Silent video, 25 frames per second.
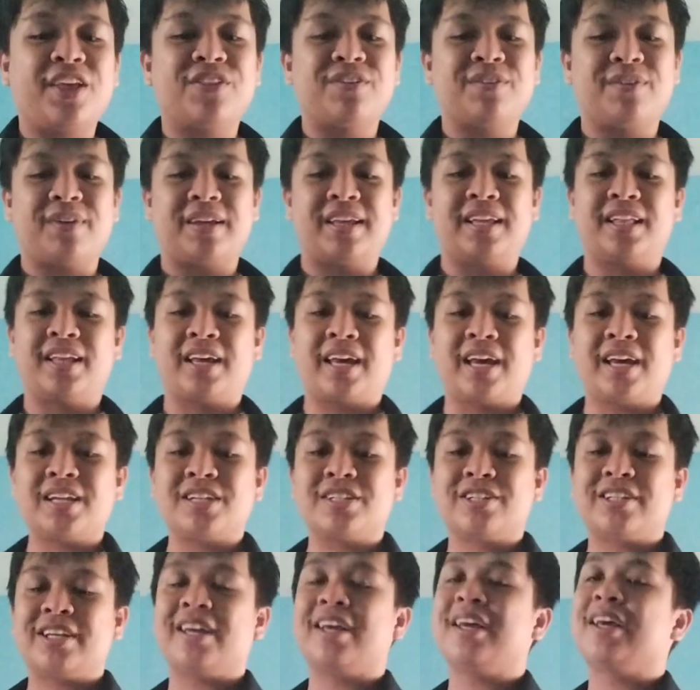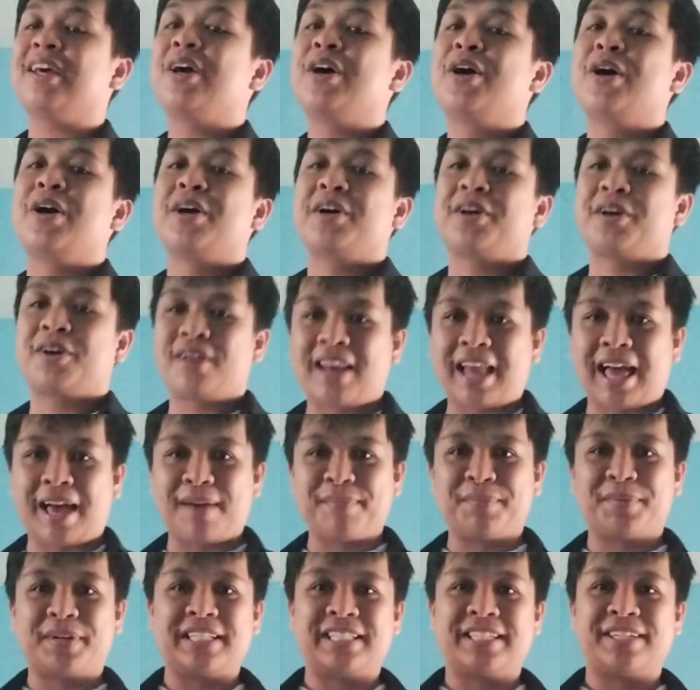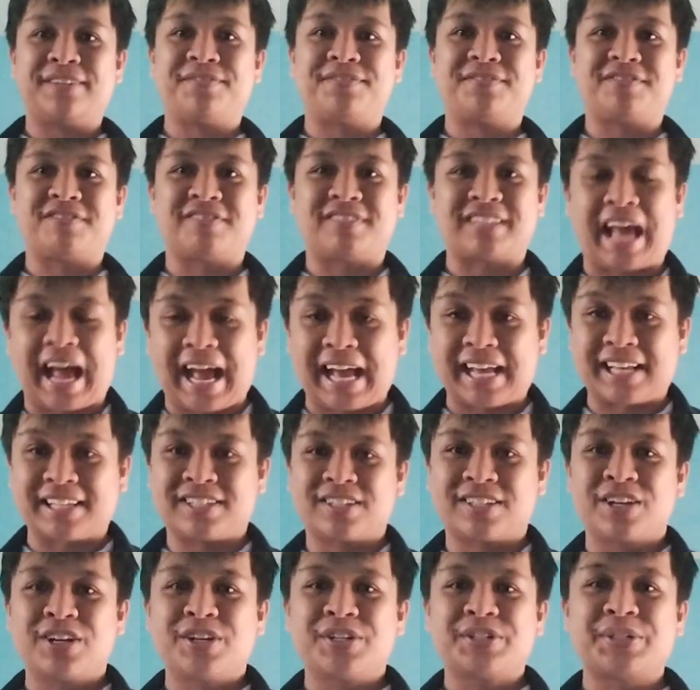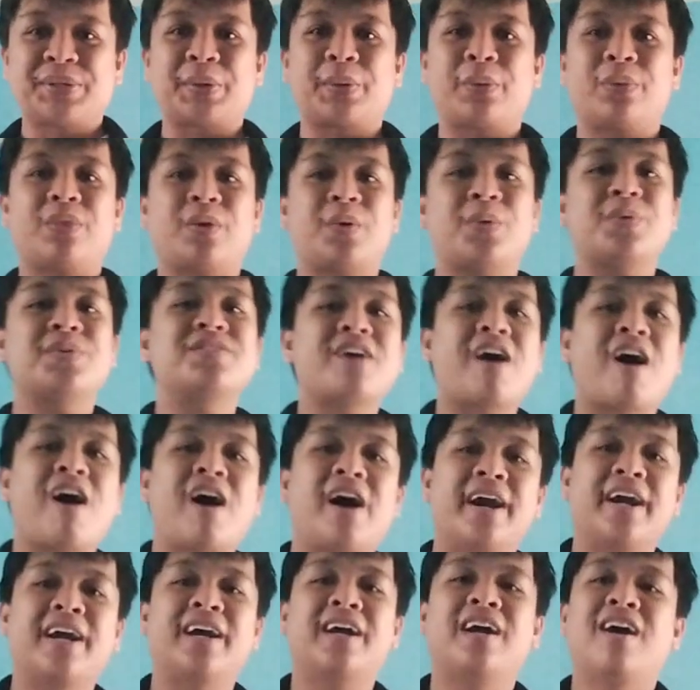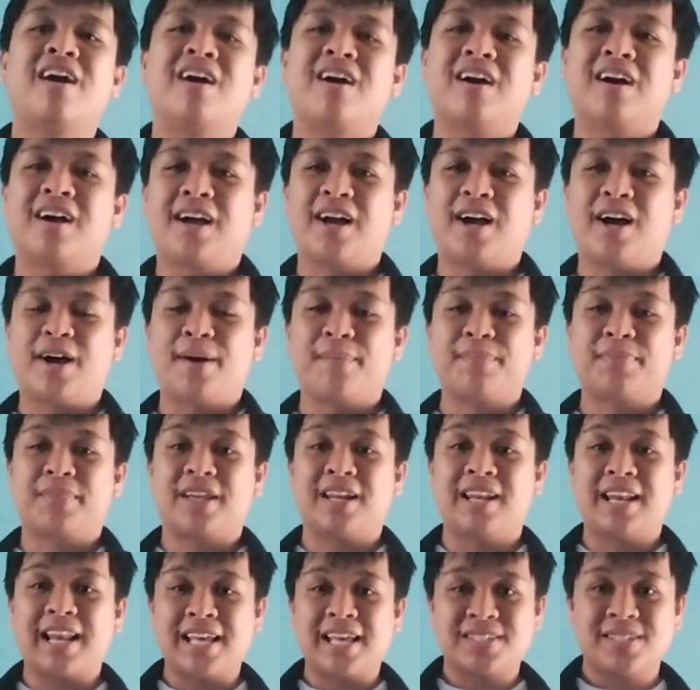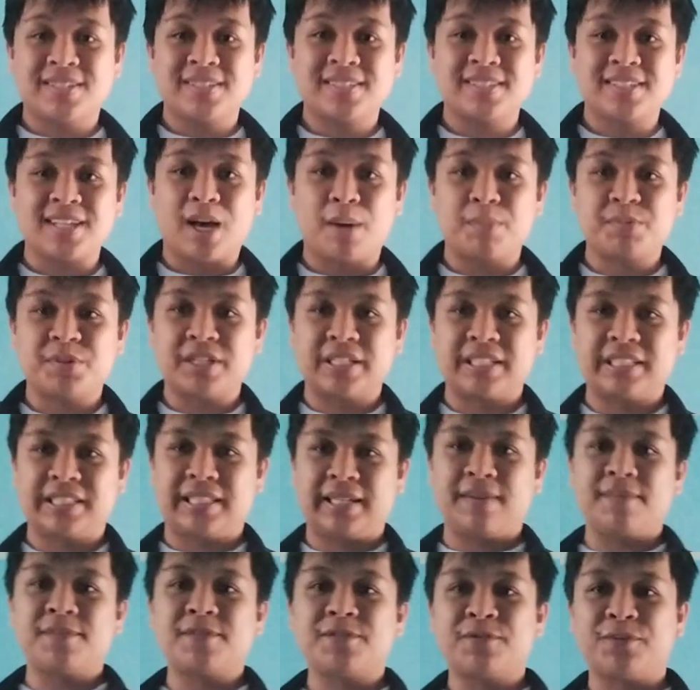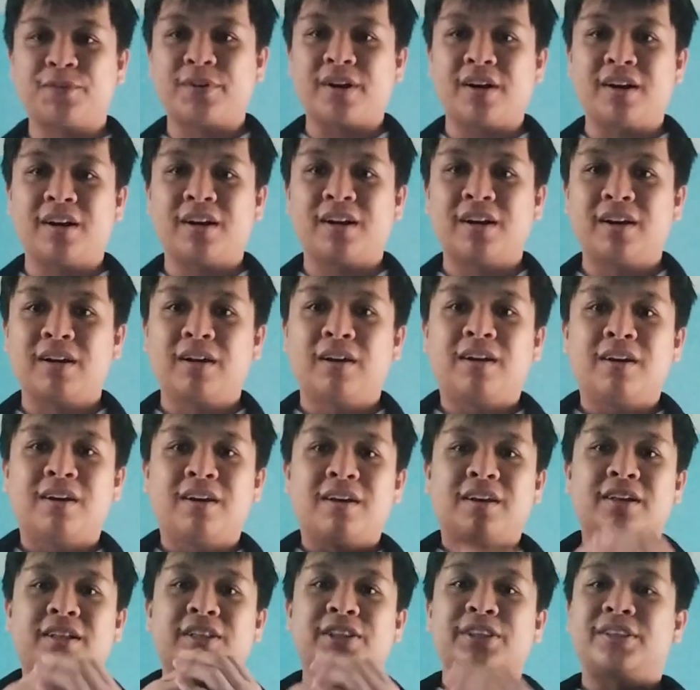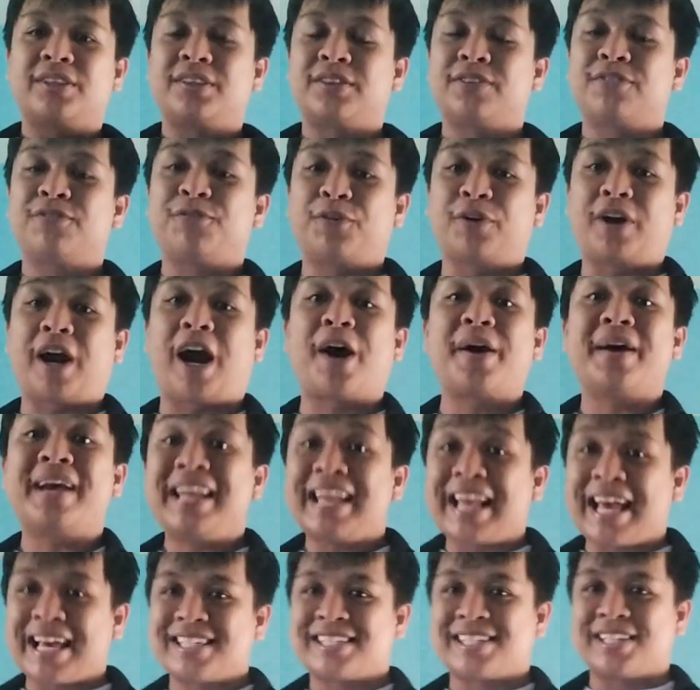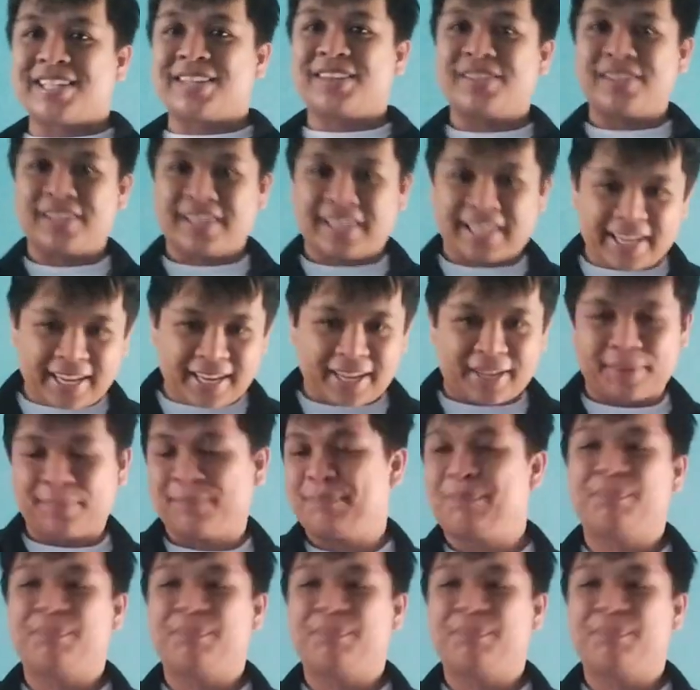through engaging collaborative tasks. So those are the lessons objectives for our lesson today.